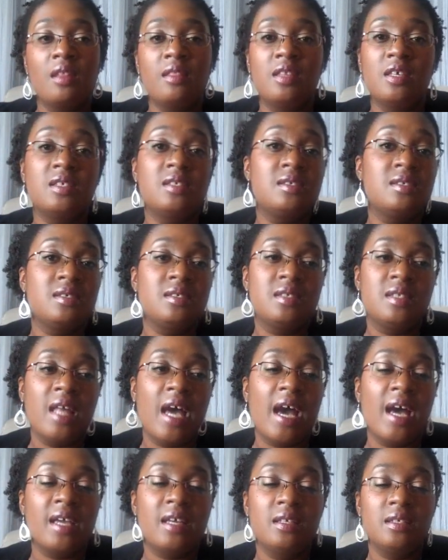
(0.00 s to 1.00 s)
This does
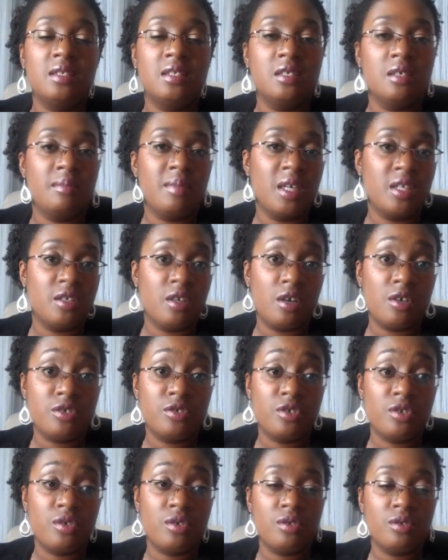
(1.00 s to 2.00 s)
not conceal my dark
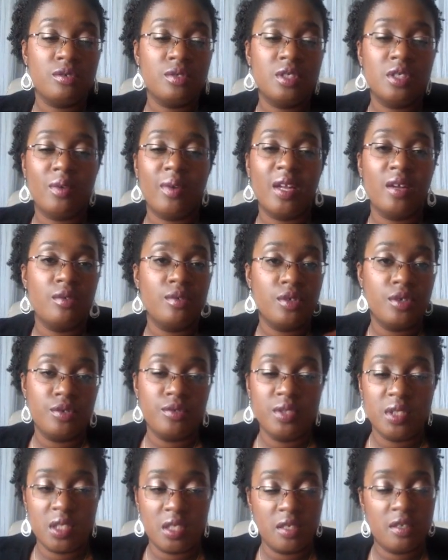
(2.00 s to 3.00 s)
circles, so I don't
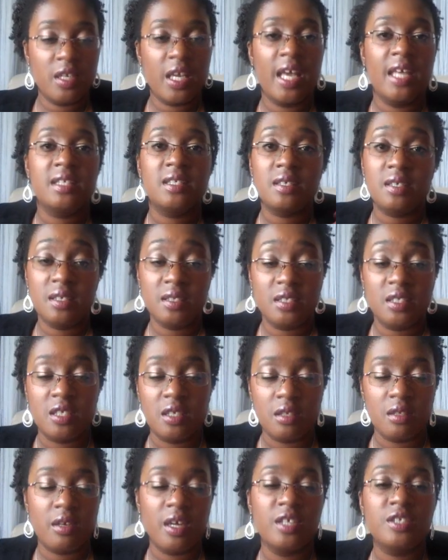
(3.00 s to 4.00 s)
use it as a
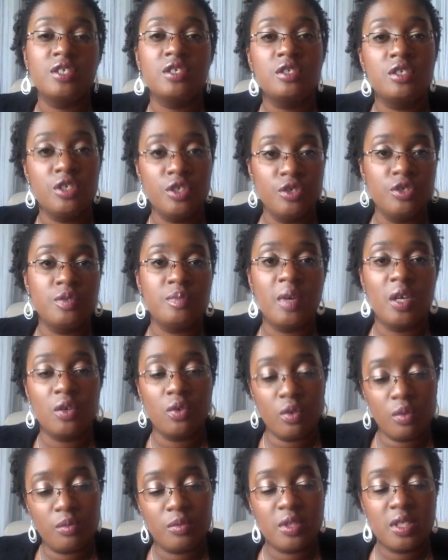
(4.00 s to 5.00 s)
concealer. I just use my
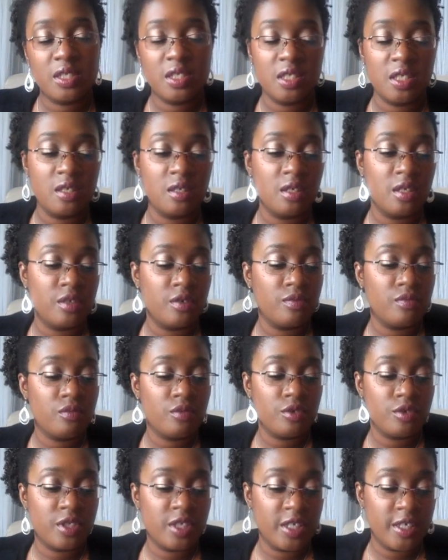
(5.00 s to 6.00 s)
normal concealing
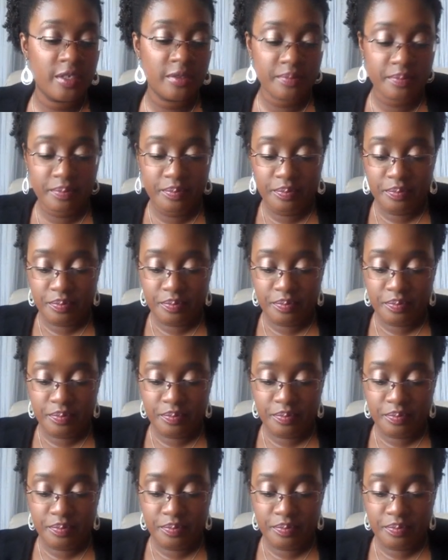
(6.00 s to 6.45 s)
routine.